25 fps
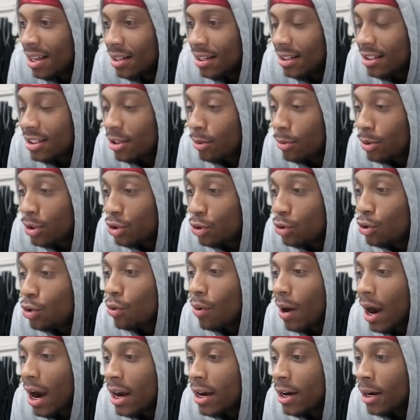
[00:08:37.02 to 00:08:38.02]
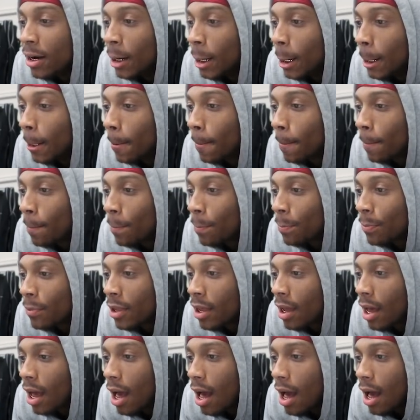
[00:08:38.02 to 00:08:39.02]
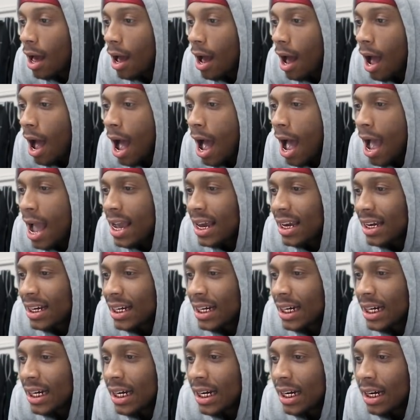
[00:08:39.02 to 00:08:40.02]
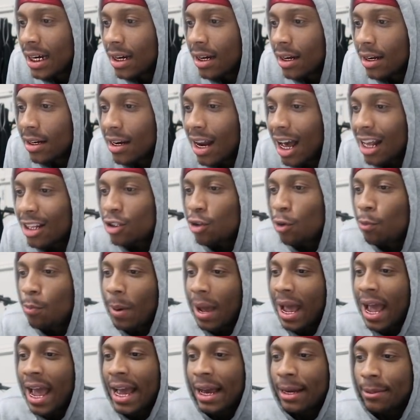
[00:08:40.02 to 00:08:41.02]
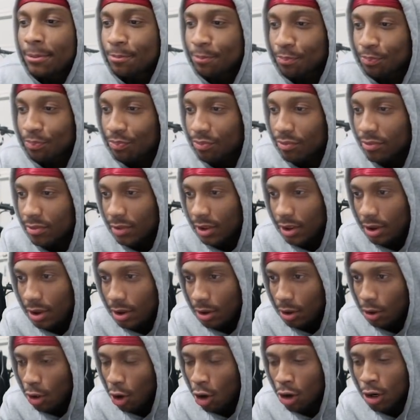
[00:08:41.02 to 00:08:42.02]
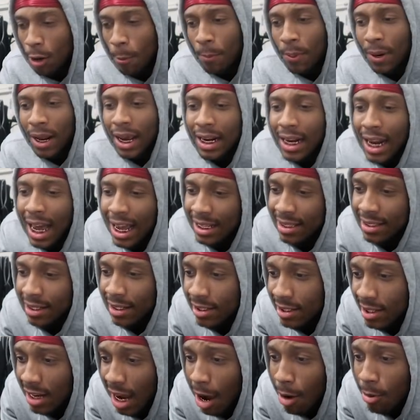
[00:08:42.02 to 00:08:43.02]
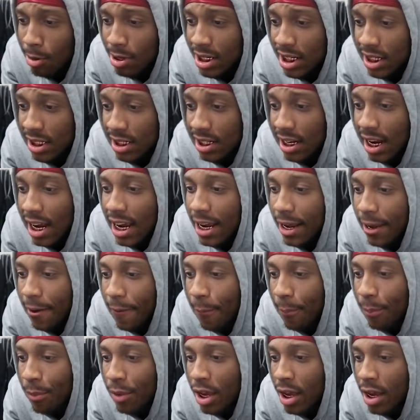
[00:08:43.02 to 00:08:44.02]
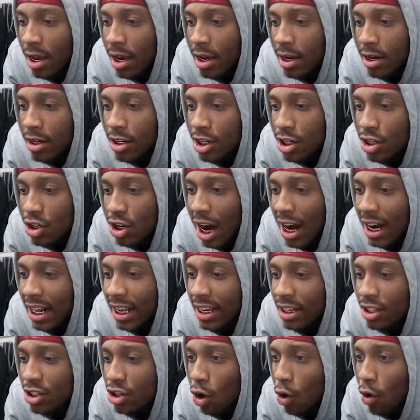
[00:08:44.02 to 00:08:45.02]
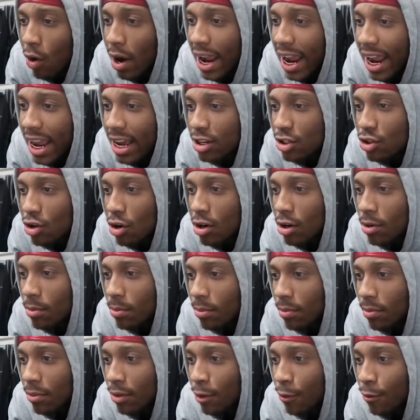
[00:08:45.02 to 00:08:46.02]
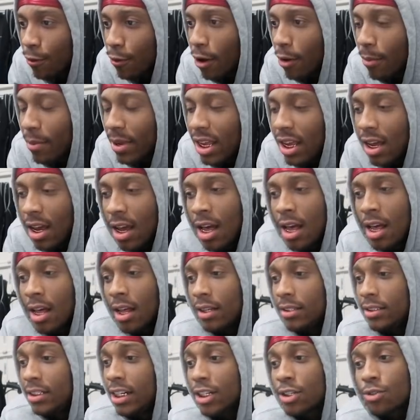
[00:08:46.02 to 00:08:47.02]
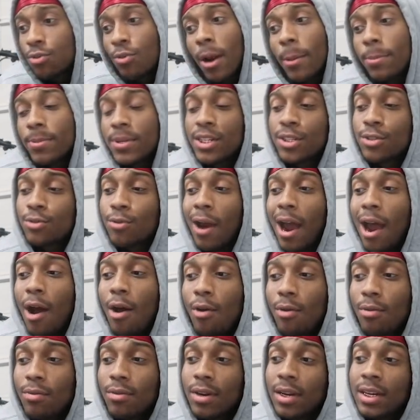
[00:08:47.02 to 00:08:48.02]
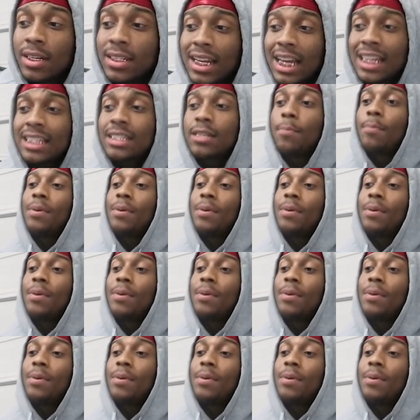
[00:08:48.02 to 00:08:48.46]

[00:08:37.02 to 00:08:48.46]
Let's see what you do right here. All right. Not too bad. On a play like this, I would just say, just try to get your hands on him, you feel me? Disrupt his route, because that's